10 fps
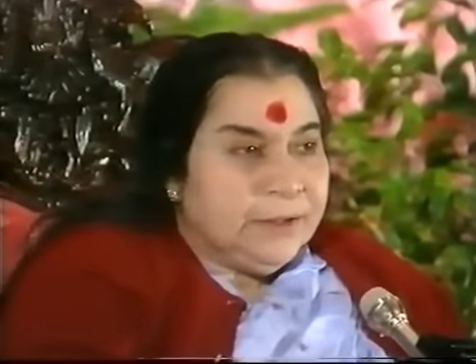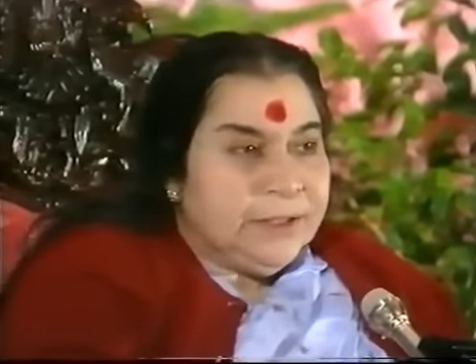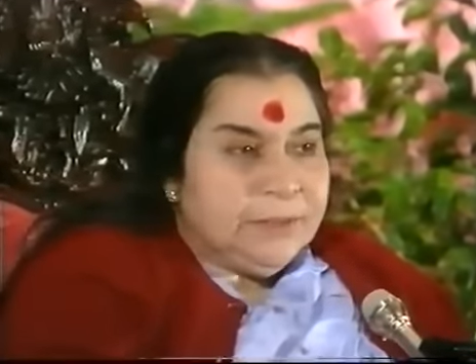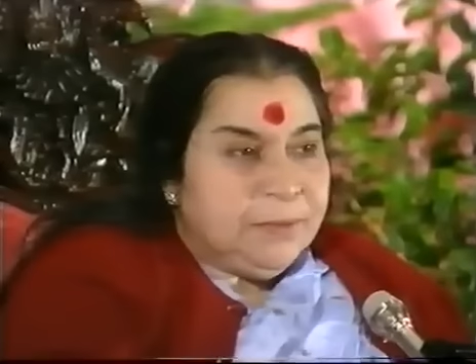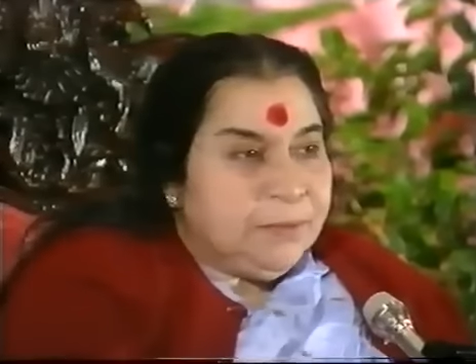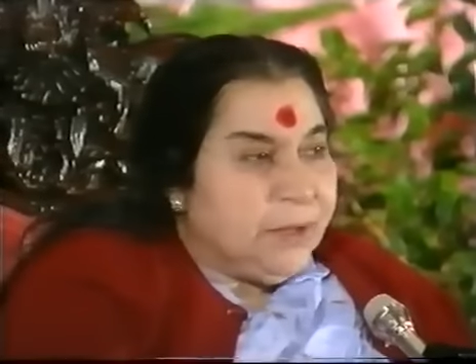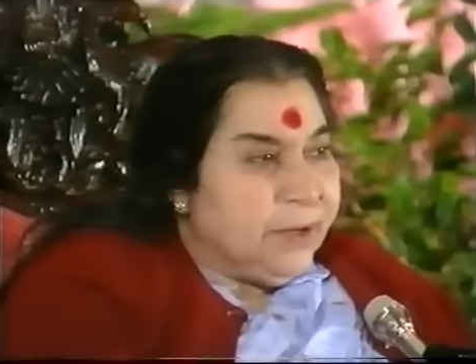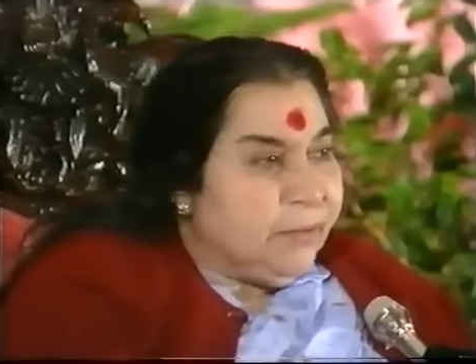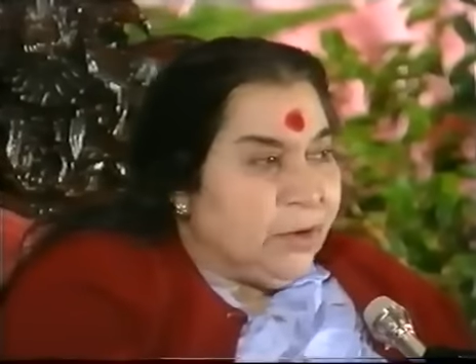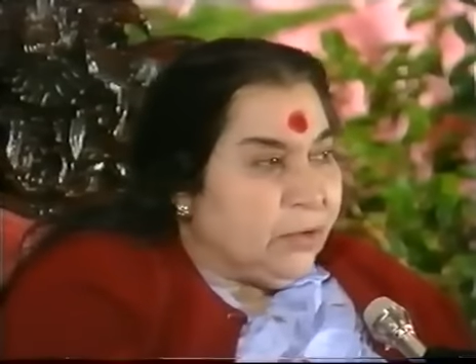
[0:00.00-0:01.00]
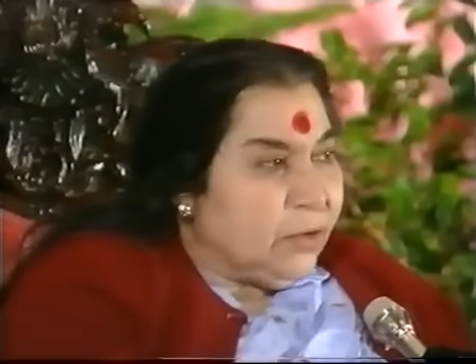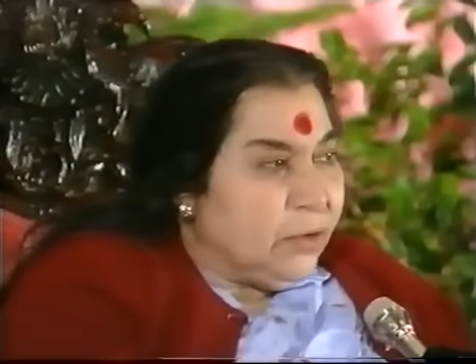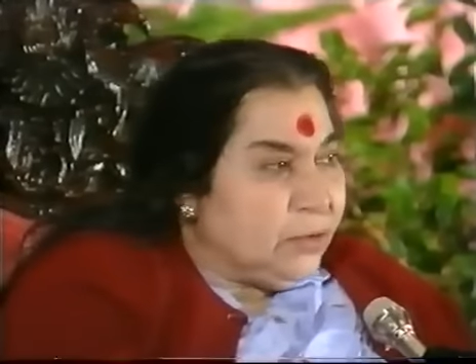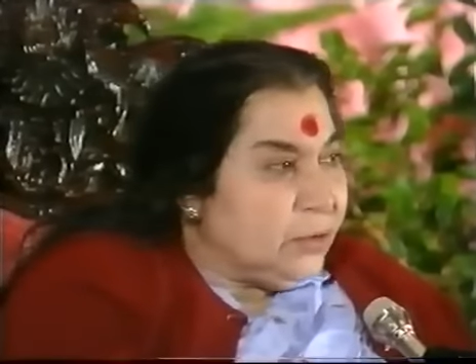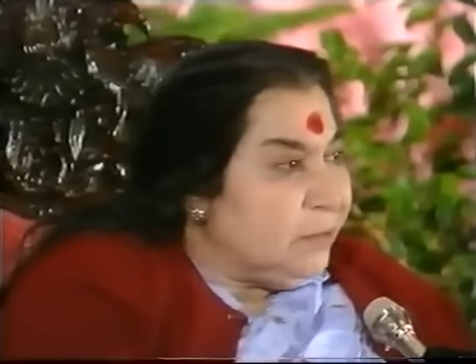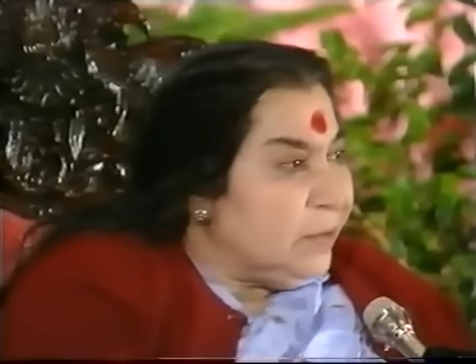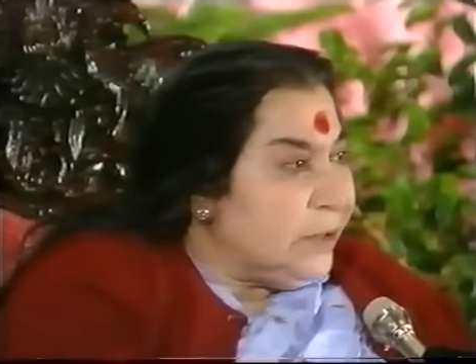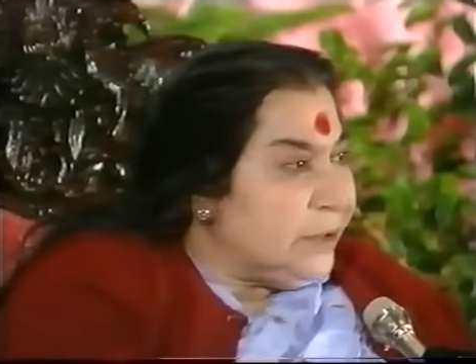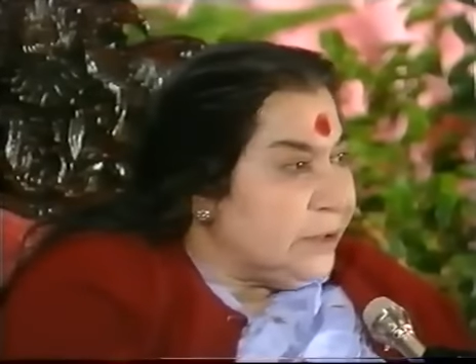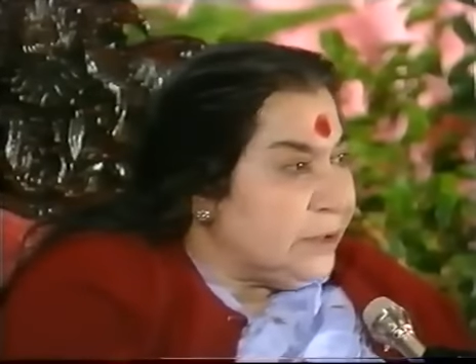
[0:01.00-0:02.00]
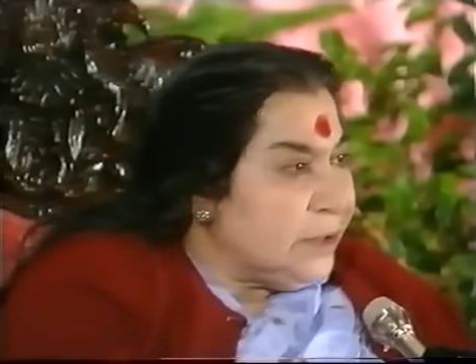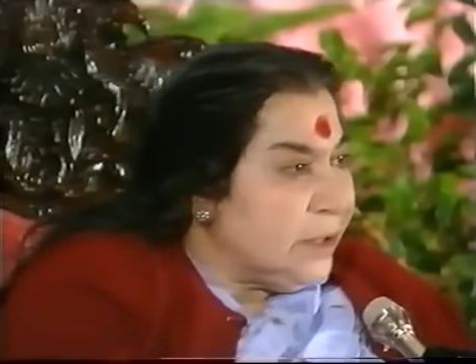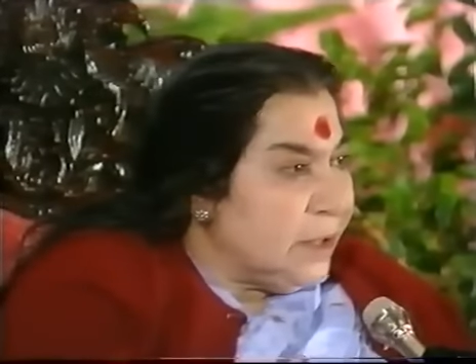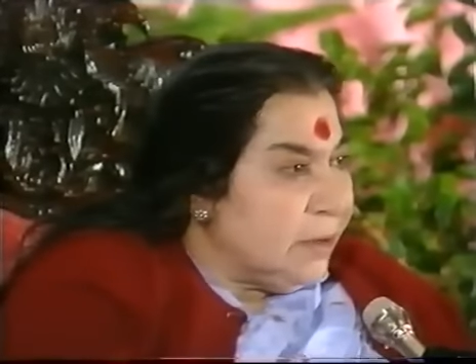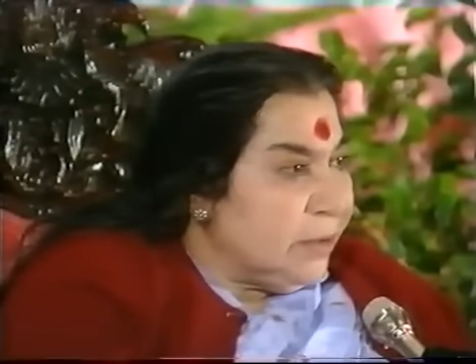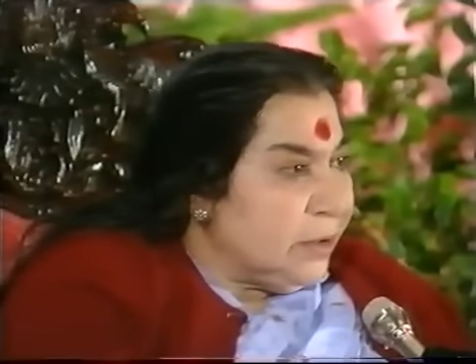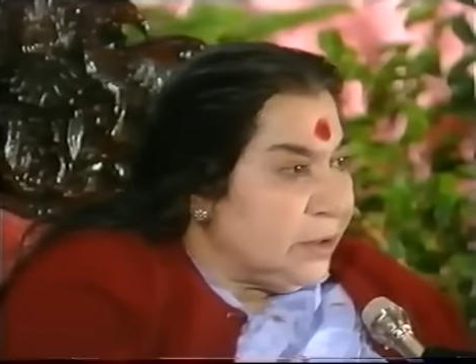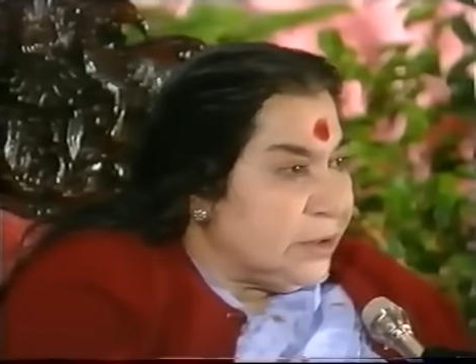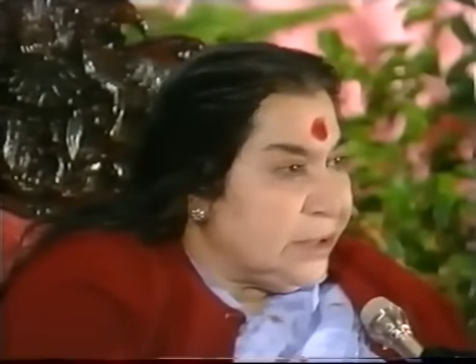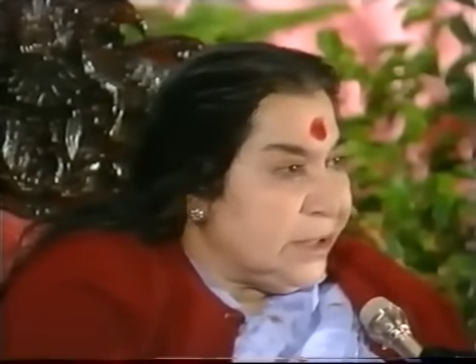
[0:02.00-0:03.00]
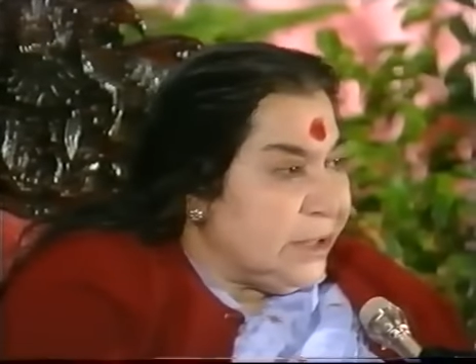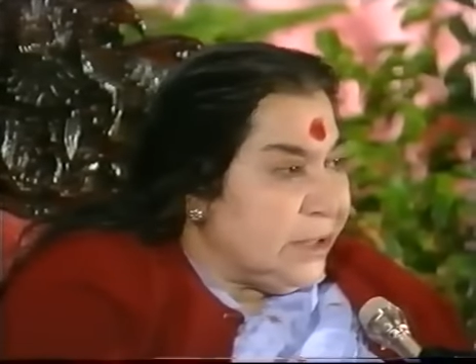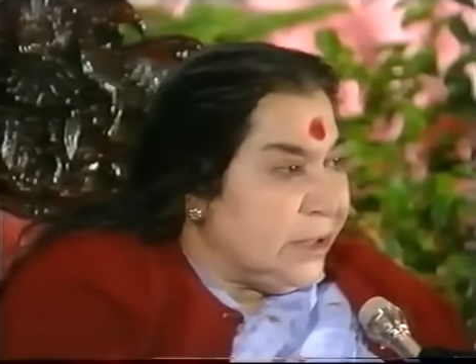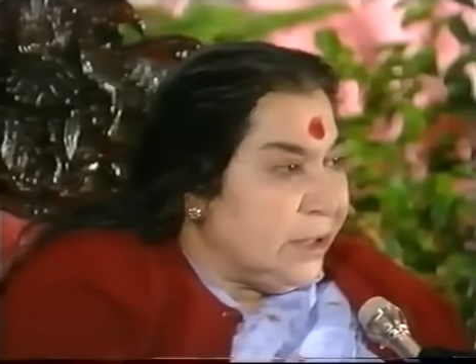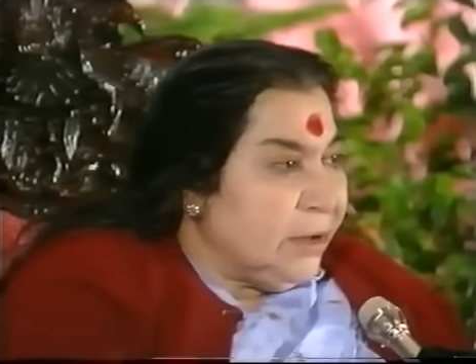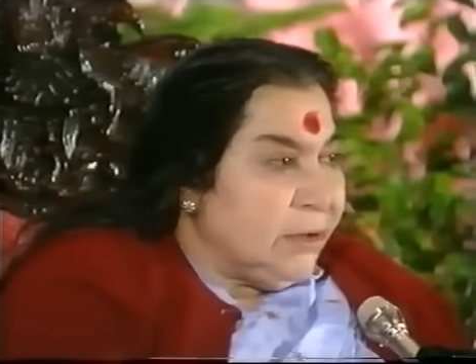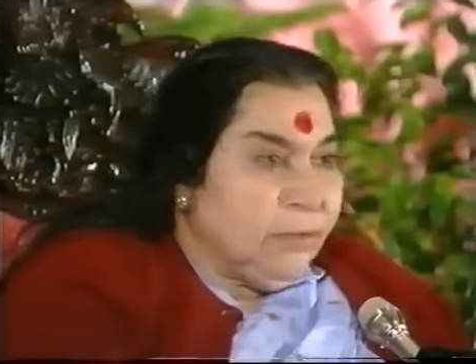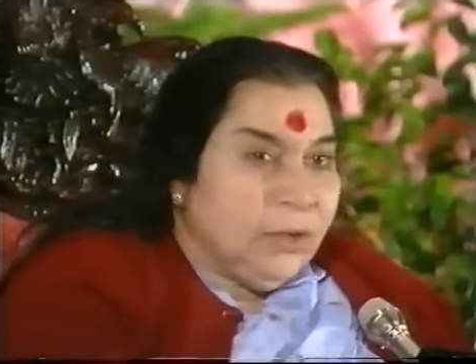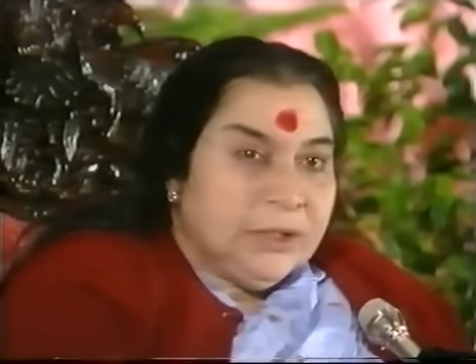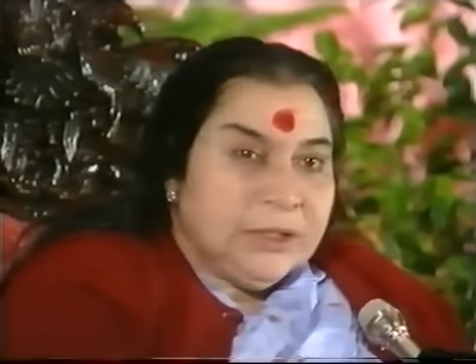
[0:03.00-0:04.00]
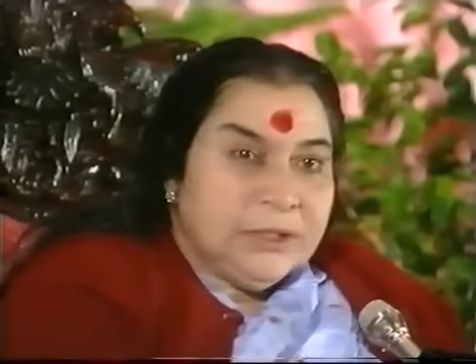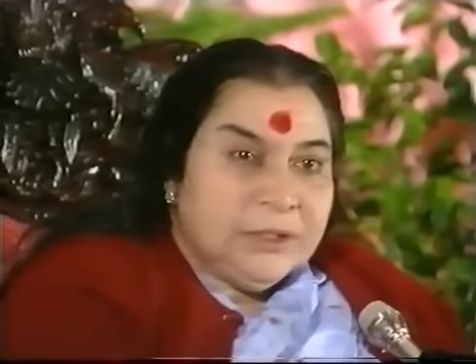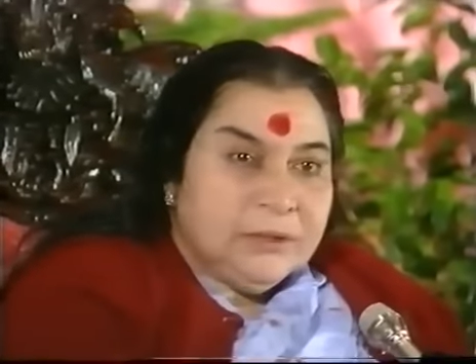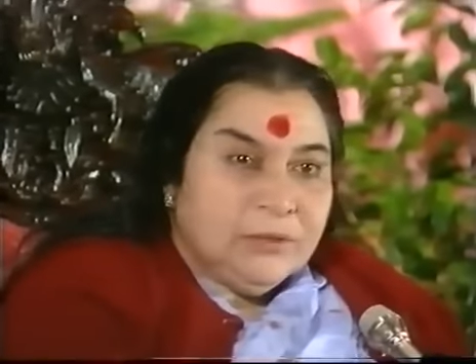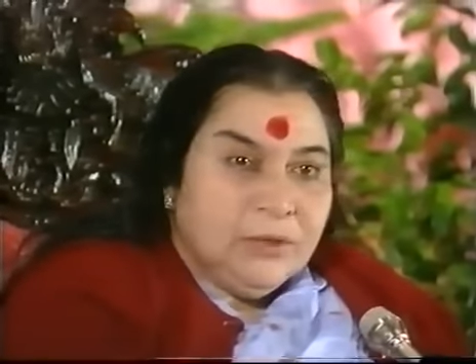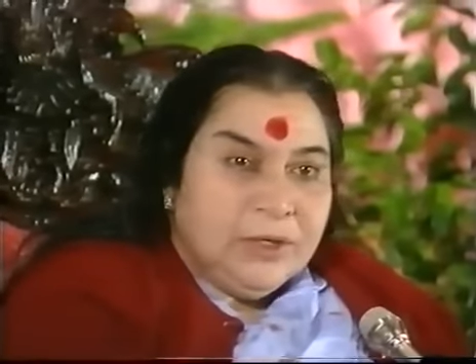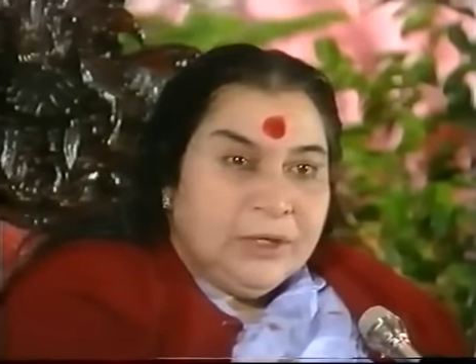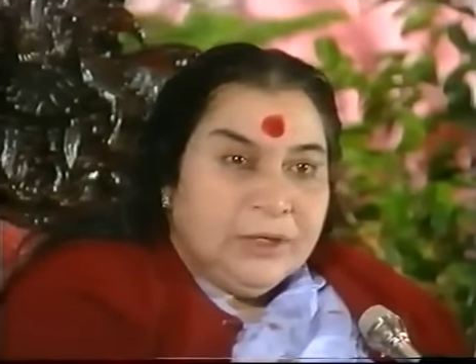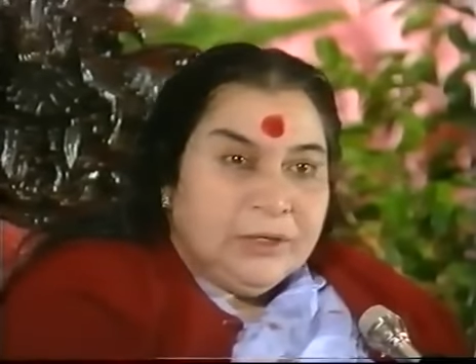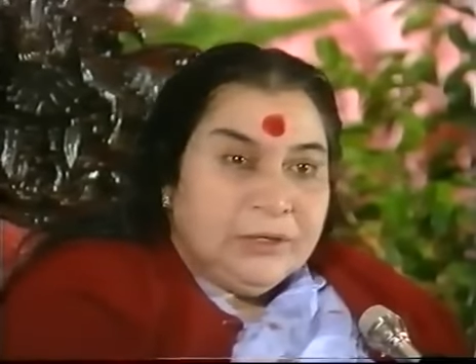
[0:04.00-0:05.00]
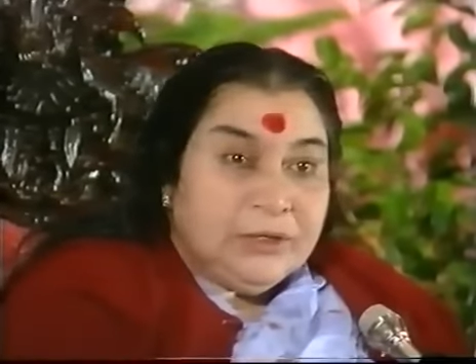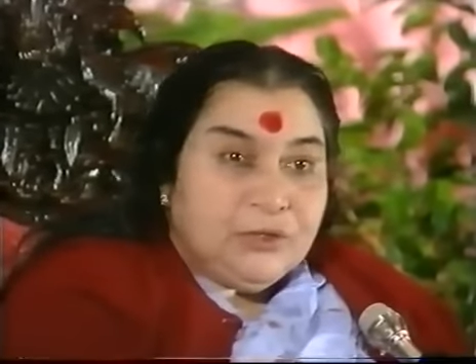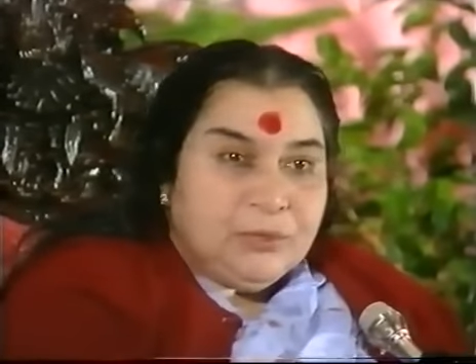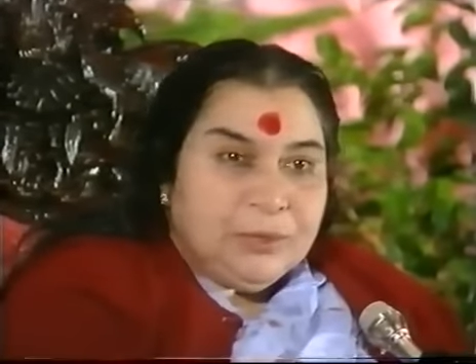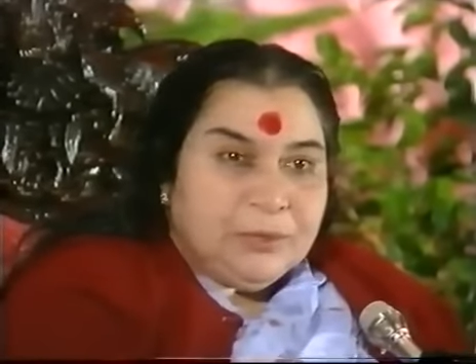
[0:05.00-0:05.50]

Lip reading: These people have not gone to the villages because they wanted only rich